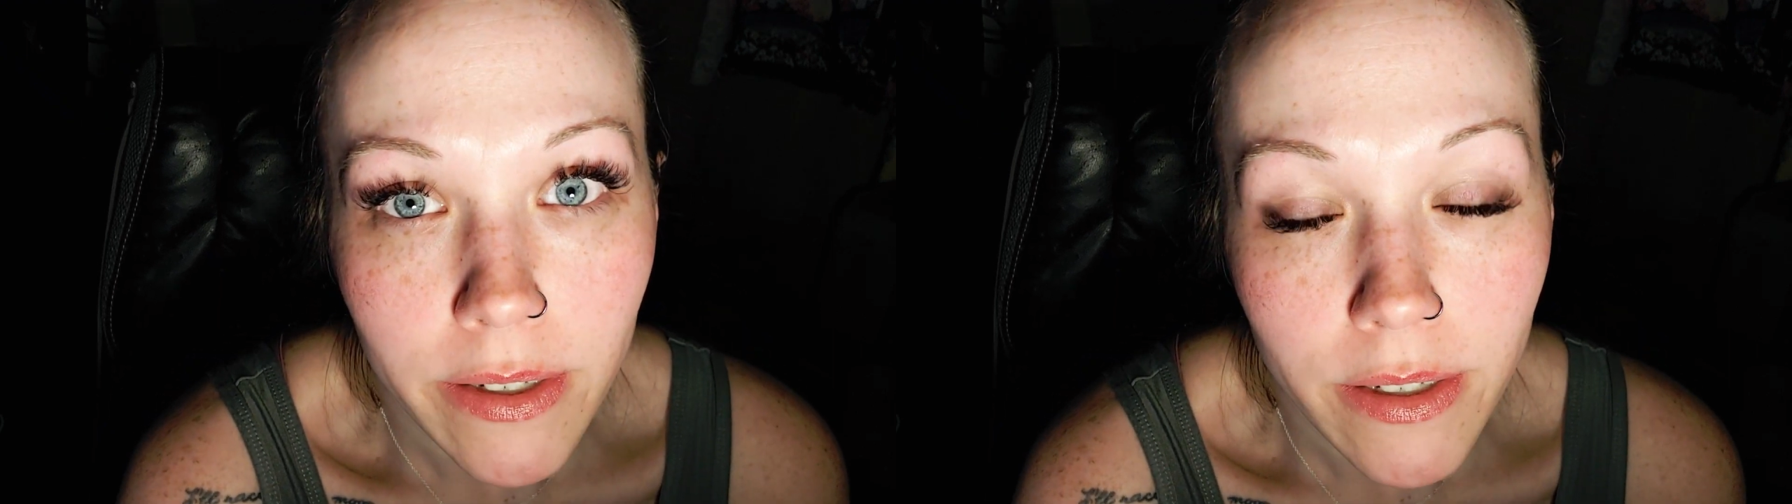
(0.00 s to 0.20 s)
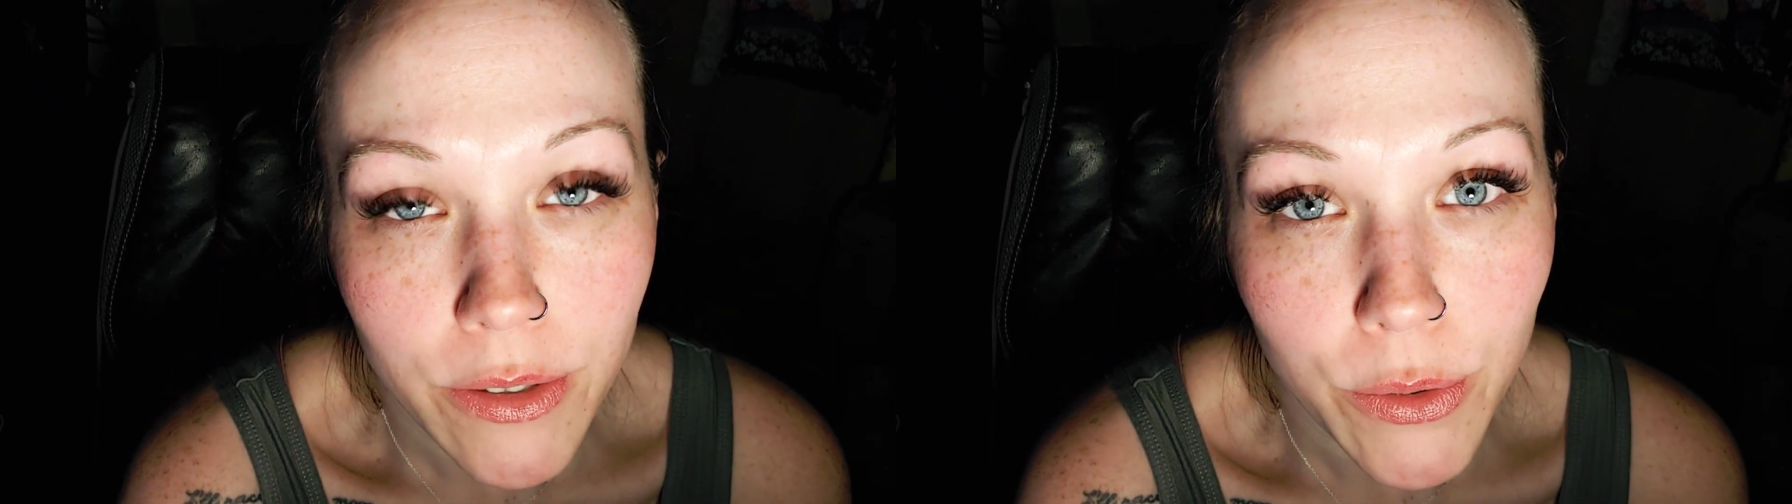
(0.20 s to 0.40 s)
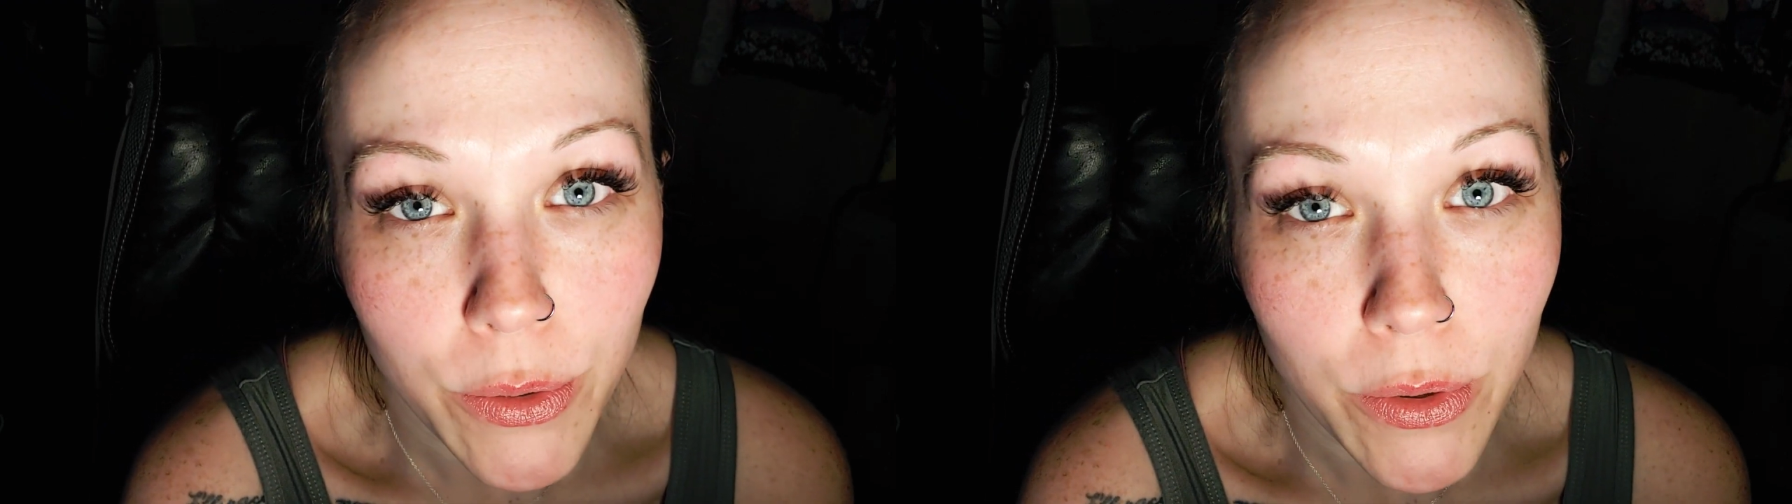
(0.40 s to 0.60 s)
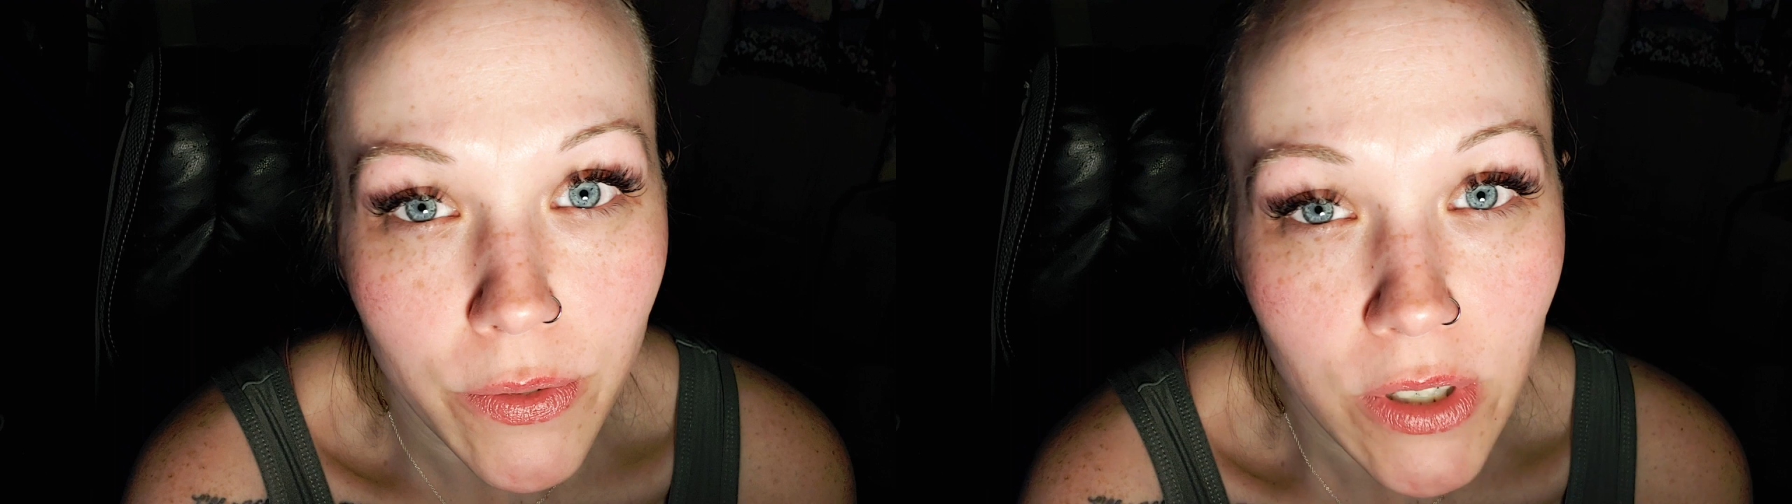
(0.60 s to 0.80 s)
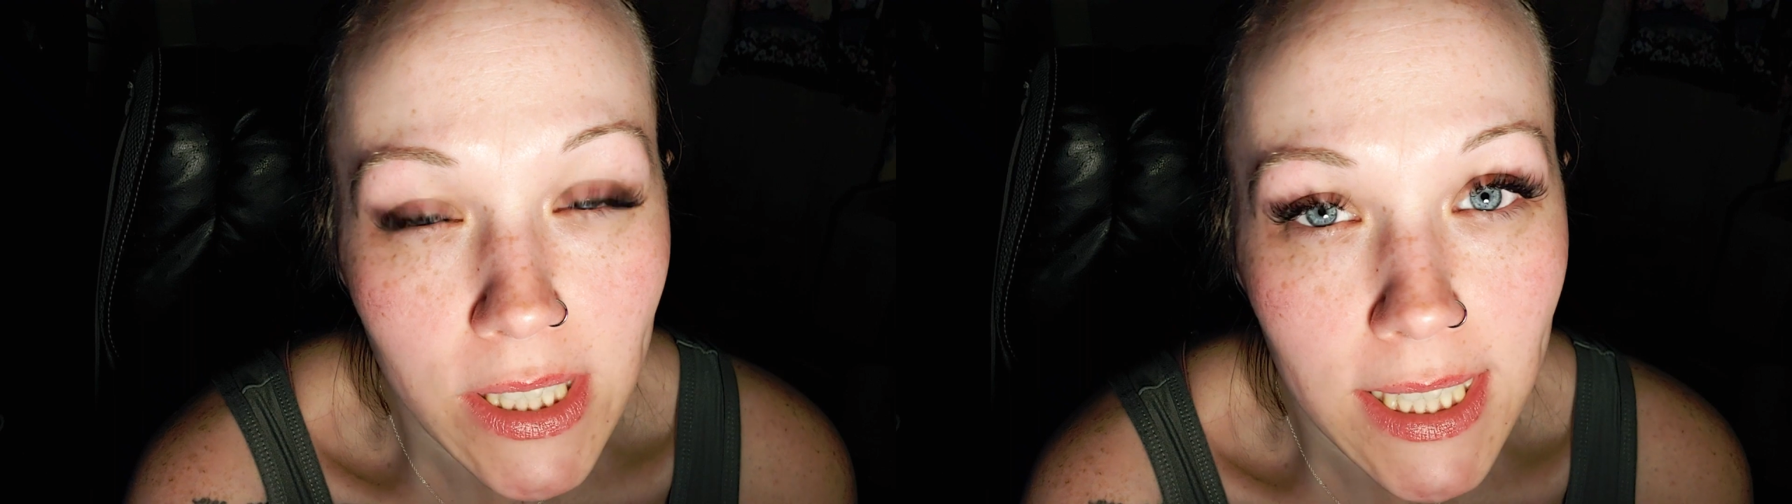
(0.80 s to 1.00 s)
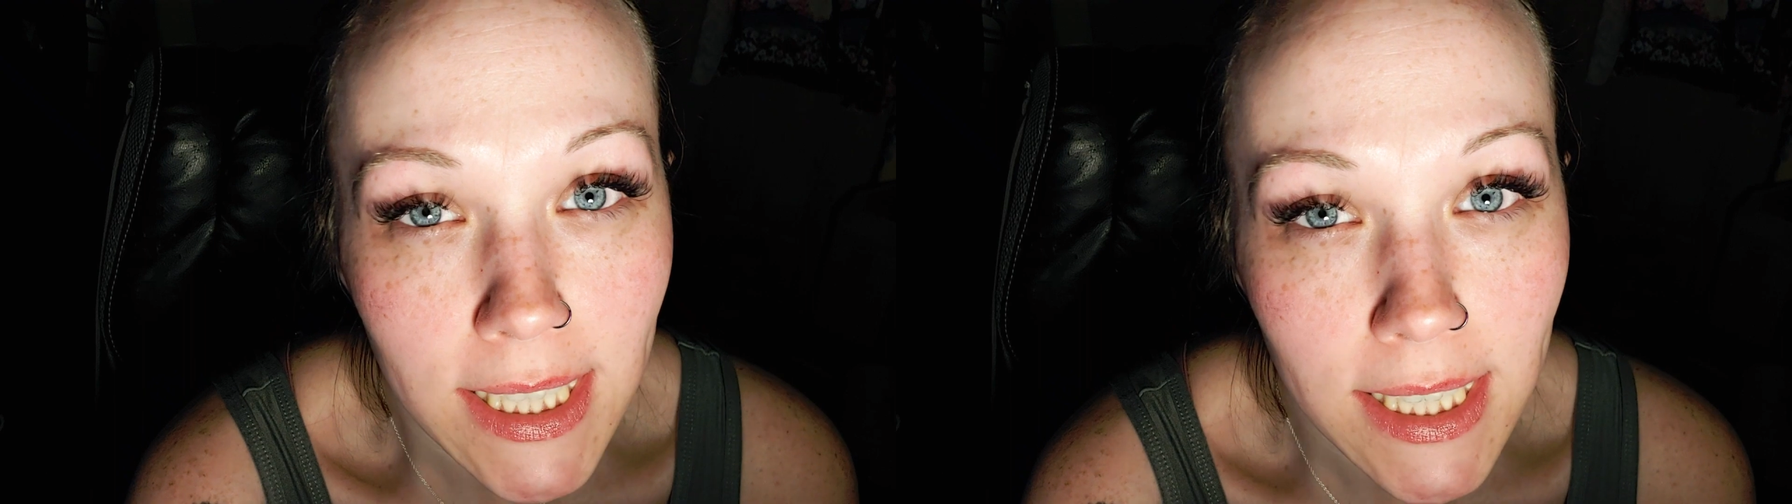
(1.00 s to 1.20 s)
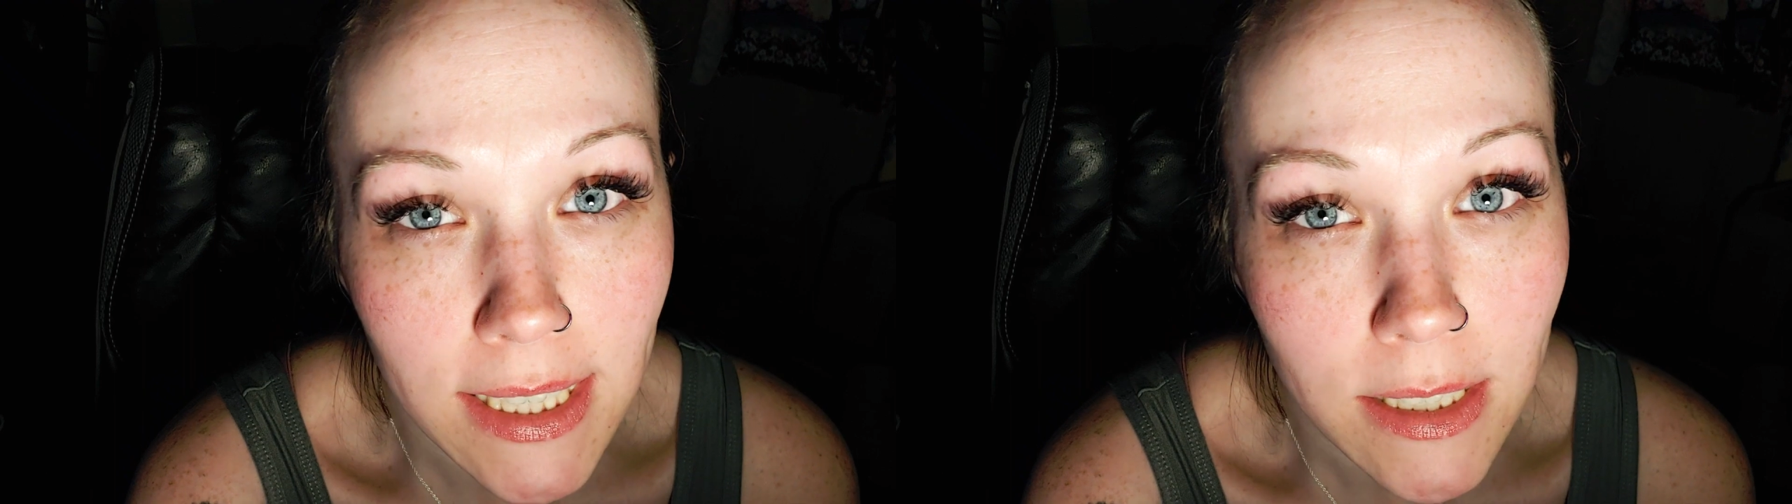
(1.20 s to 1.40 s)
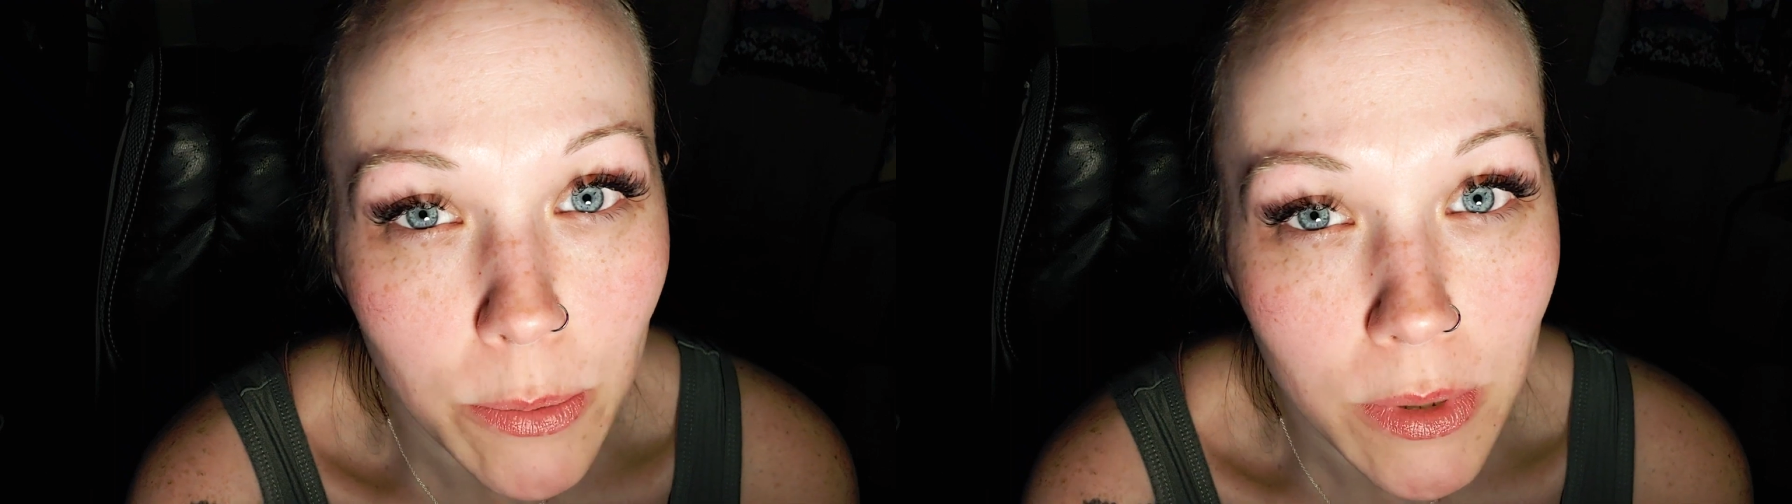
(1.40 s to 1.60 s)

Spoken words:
So the first thing that I did